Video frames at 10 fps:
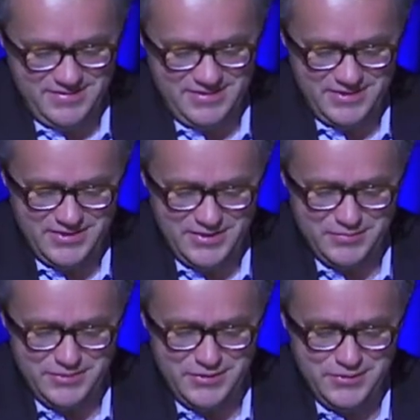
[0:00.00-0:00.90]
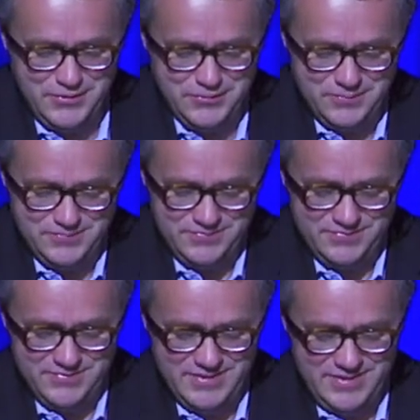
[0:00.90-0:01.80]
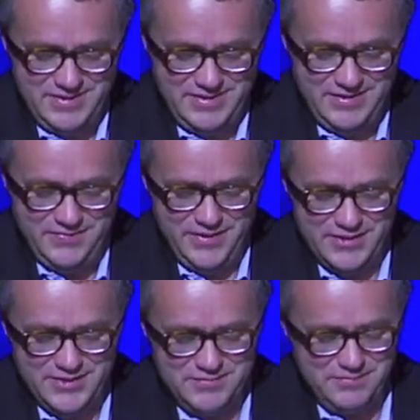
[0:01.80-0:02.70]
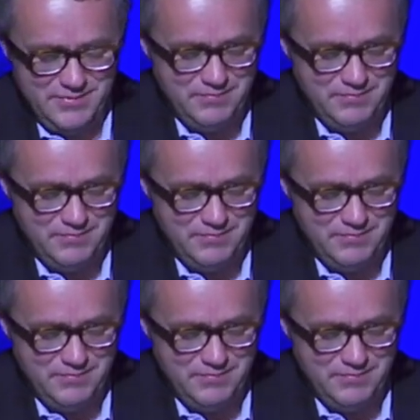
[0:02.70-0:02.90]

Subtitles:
Lesson number 2, invest